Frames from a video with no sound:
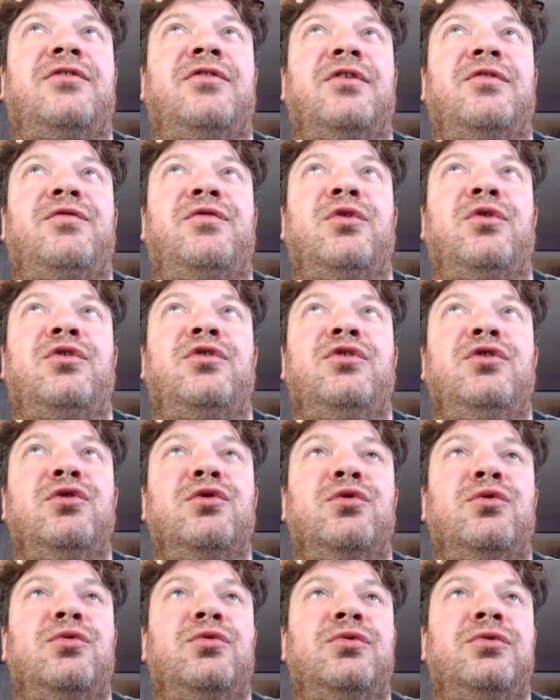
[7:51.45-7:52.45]
if you're
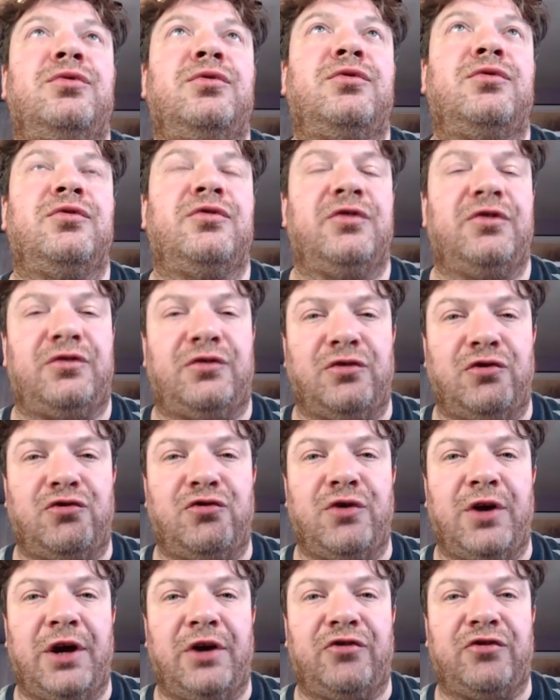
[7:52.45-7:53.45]
new to this
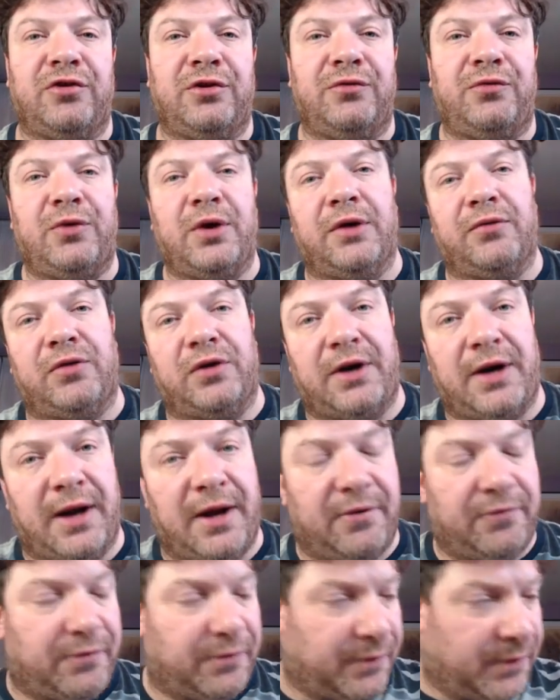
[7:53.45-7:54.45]
situation, if you ever
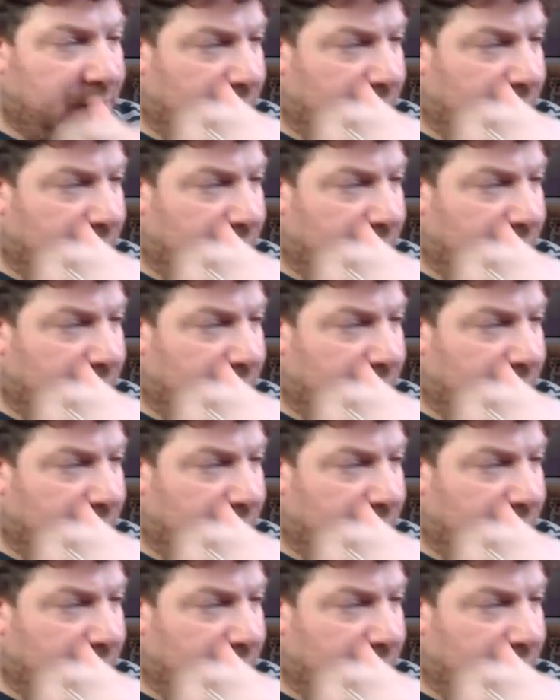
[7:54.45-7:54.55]
have